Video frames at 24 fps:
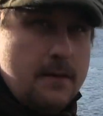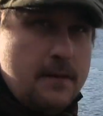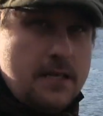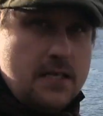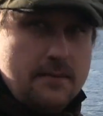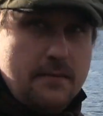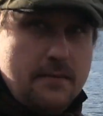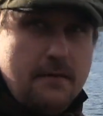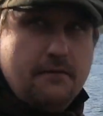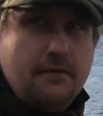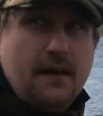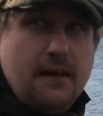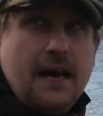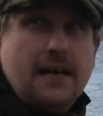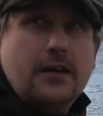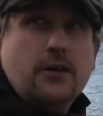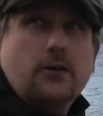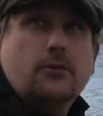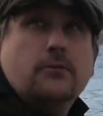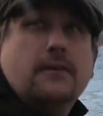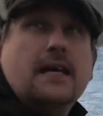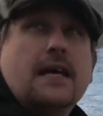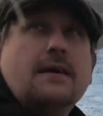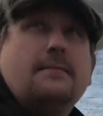meant to be fine
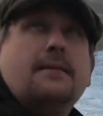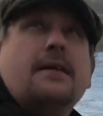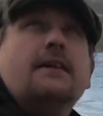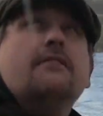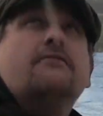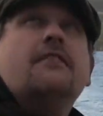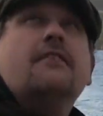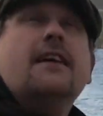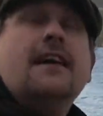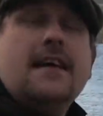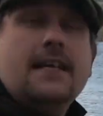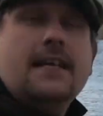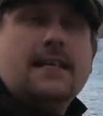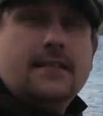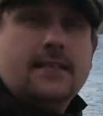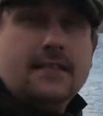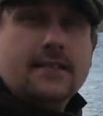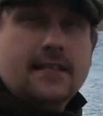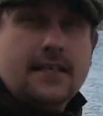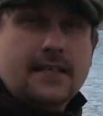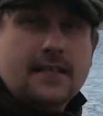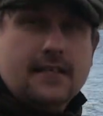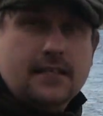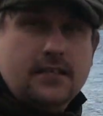all day, but it rains,
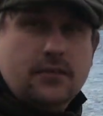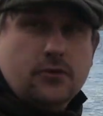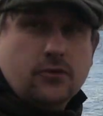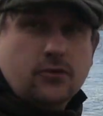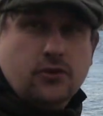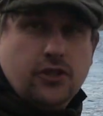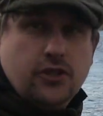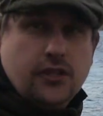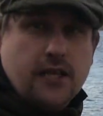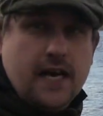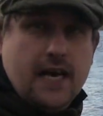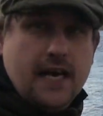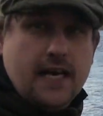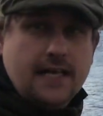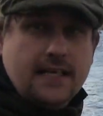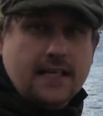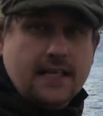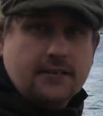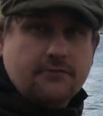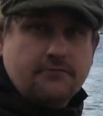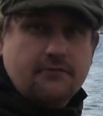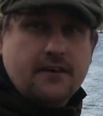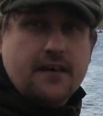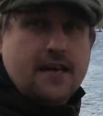and then it's sunshine, and
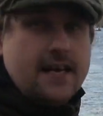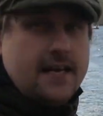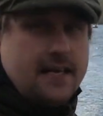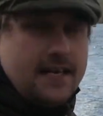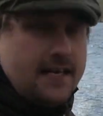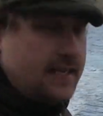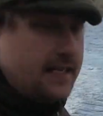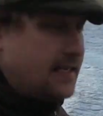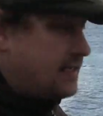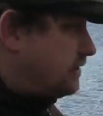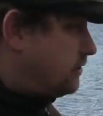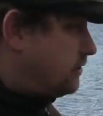it's raining, and